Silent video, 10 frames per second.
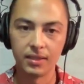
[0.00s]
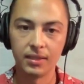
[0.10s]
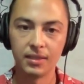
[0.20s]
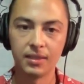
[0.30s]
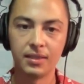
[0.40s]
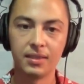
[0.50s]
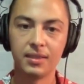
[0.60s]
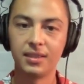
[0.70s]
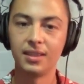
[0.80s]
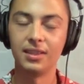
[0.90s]

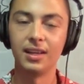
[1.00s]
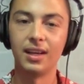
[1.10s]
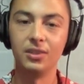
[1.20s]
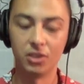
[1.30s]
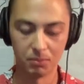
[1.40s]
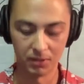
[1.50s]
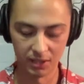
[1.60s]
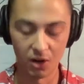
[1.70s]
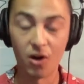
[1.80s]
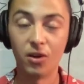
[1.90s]
And you can
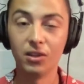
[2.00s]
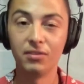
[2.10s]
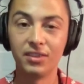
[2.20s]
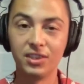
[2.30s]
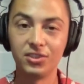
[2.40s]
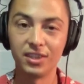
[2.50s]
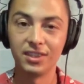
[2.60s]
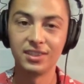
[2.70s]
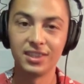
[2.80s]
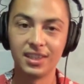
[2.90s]
play all of these
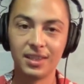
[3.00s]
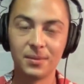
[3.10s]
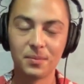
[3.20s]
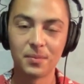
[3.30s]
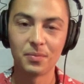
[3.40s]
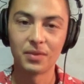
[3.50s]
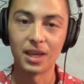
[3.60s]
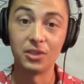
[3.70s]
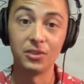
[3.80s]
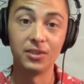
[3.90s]
strings
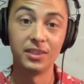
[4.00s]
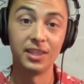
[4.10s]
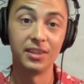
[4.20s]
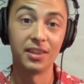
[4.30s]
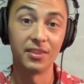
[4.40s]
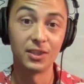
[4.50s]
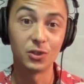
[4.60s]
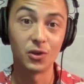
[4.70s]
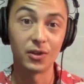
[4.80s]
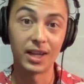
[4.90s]
and you hear that
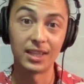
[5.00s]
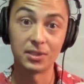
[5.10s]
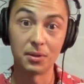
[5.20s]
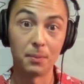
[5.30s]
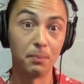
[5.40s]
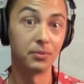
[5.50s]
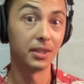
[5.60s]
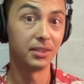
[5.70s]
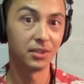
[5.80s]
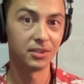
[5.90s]
this chord has a
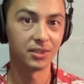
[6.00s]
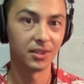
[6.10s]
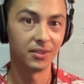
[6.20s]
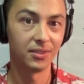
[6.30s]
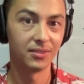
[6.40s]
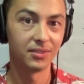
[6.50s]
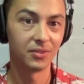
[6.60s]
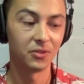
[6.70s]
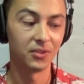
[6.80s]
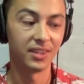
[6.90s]
brighter sound.
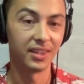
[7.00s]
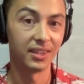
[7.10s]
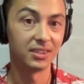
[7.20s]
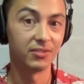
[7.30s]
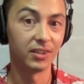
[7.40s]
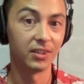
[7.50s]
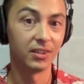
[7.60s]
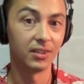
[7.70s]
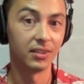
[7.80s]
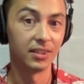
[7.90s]
If you take this
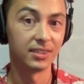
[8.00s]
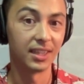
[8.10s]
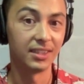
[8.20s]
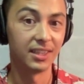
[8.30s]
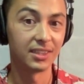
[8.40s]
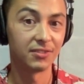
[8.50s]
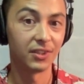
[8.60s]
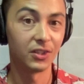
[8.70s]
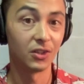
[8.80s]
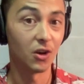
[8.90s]
finger, this index
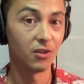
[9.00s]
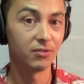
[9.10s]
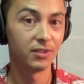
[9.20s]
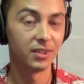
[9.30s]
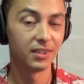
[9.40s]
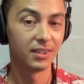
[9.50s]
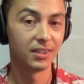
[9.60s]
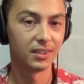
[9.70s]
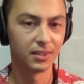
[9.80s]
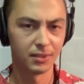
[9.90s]
finger off,
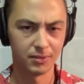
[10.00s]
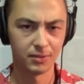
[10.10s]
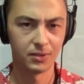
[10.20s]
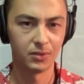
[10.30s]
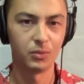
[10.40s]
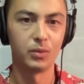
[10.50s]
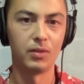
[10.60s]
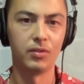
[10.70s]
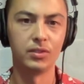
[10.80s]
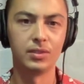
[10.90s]

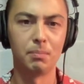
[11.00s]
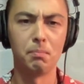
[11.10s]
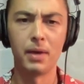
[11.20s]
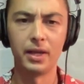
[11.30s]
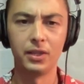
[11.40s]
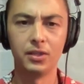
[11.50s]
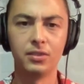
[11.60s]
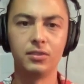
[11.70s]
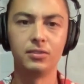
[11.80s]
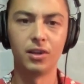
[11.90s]
we have this
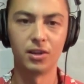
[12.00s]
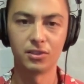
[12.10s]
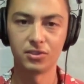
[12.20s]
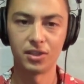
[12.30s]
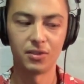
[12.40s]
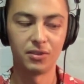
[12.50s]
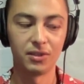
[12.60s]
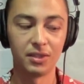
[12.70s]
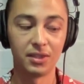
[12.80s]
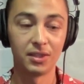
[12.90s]
minor dark sound.